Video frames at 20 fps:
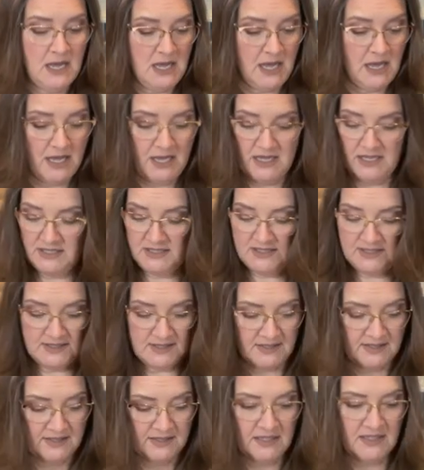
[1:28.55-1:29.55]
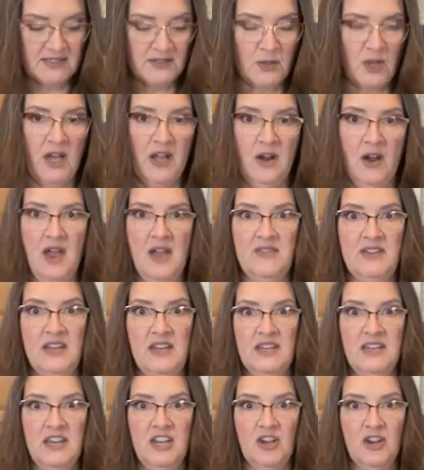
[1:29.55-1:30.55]
uh, six, I don't have it
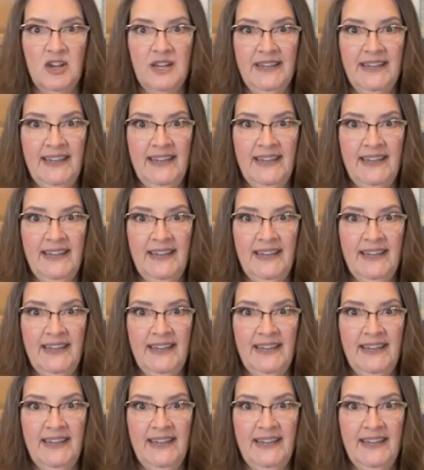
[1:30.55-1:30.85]
in here,